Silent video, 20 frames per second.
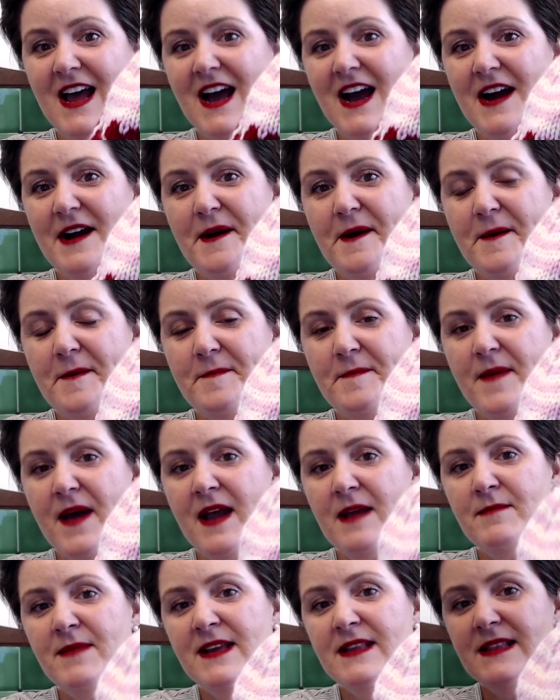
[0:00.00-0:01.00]
I
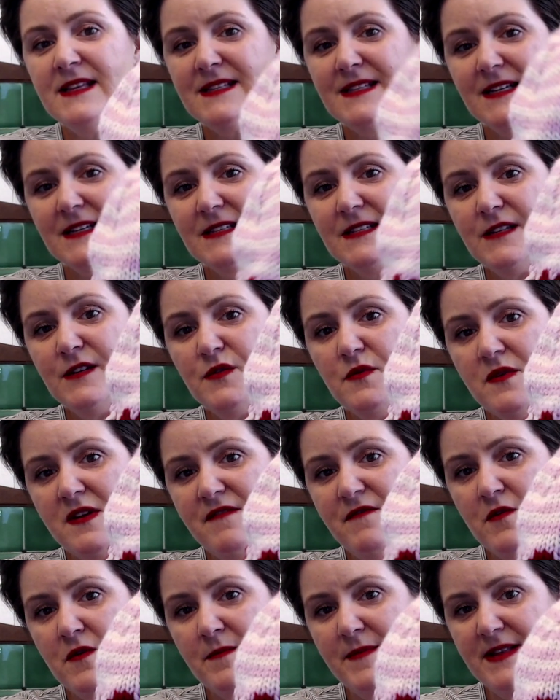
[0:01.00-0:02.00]
made the 6 to
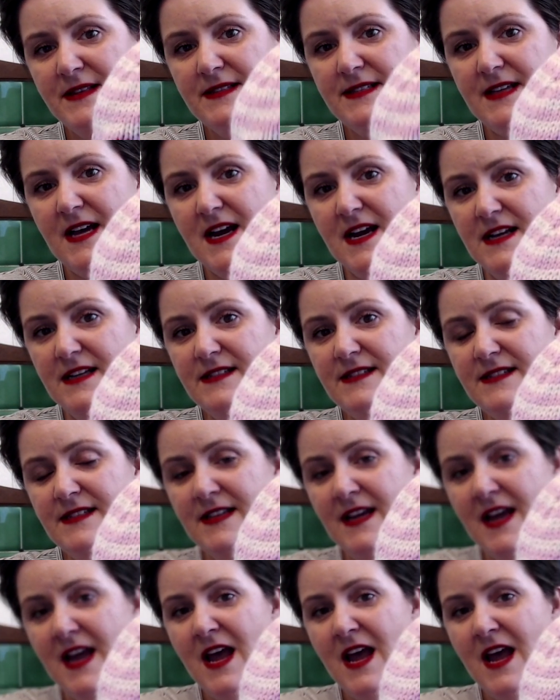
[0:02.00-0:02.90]
24 month size.